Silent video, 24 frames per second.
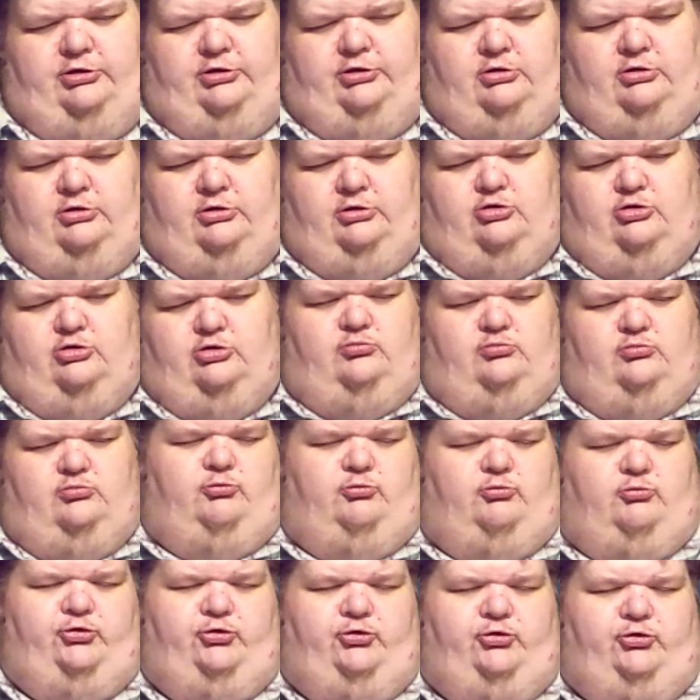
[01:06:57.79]
more
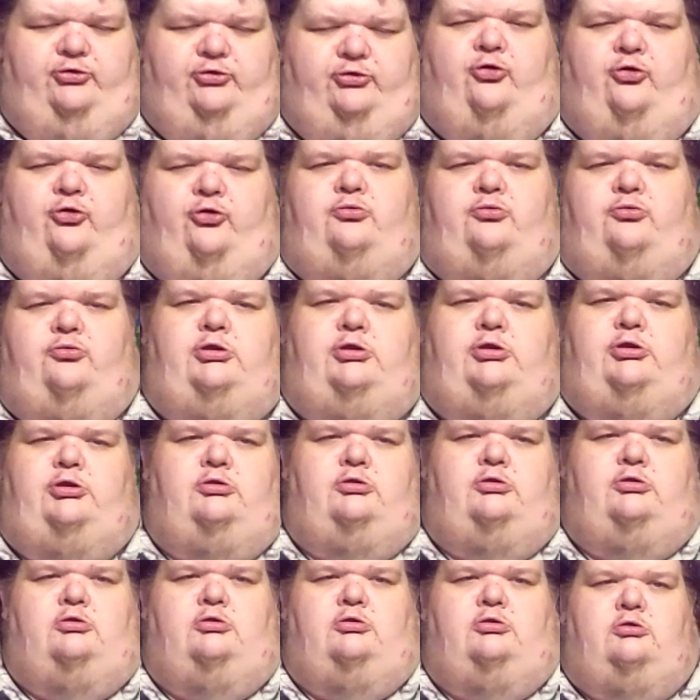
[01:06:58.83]
told,
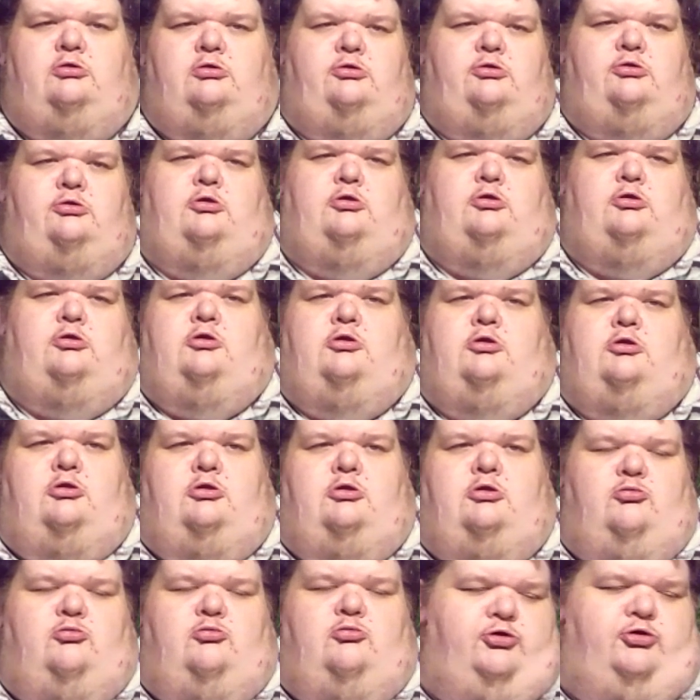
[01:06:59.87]
more than
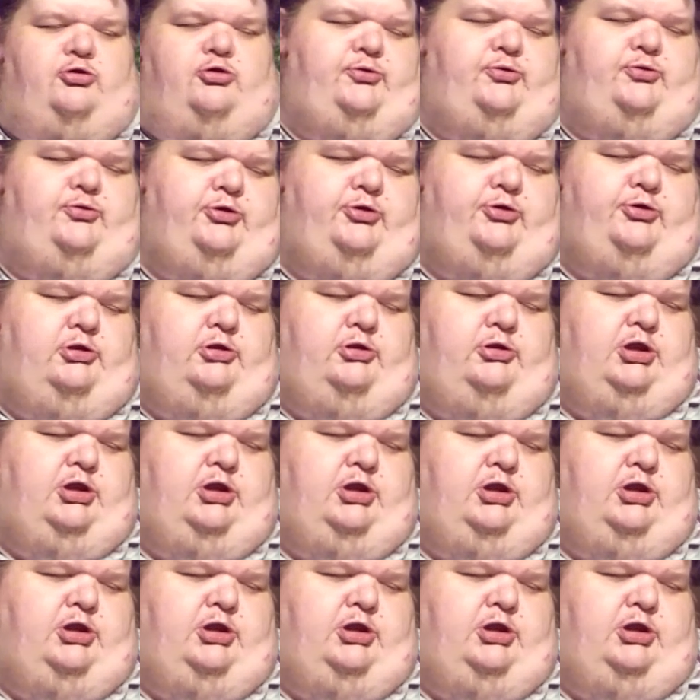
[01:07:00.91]
what a couple of